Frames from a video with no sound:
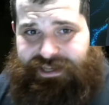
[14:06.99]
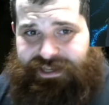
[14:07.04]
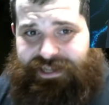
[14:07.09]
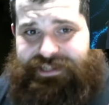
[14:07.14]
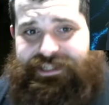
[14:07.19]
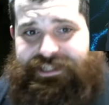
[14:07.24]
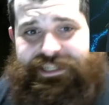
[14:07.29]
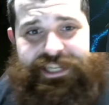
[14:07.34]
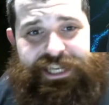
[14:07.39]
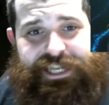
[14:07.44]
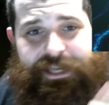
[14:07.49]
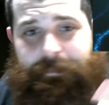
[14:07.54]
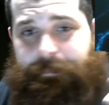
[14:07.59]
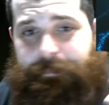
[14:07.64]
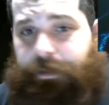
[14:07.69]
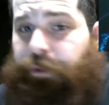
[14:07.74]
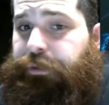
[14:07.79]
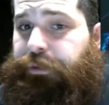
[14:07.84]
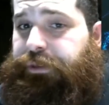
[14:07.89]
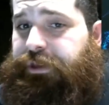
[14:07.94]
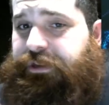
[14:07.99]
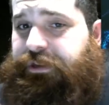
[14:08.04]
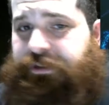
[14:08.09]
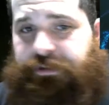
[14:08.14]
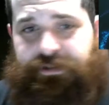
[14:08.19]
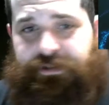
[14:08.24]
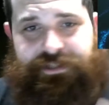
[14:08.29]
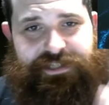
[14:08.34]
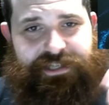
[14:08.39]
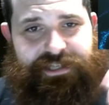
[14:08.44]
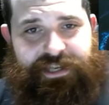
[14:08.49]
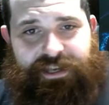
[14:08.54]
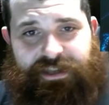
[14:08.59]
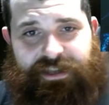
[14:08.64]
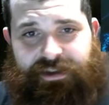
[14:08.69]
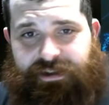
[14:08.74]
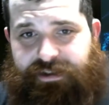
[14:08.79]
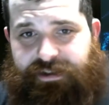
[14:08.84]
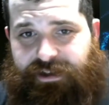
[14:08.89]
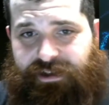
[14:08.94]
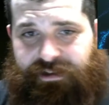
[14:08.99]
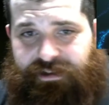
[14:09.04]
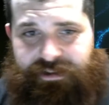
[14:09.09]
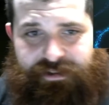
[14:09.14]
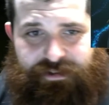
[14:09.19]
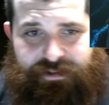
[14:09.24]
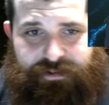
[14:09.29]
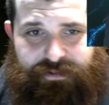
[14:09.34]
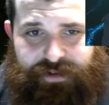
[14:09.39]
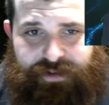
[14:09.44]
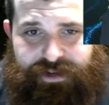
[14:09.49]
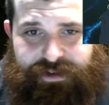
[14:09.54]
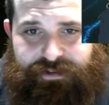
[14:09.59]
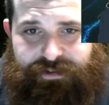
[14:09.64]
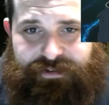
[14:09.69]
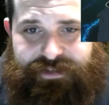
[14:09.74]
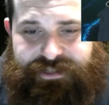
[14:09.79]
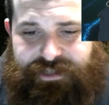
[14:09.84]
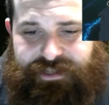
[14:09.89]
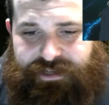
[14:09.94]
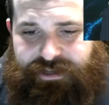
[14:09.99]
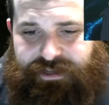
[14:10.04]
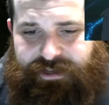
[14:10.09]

get to keep both endorsee and Anak around.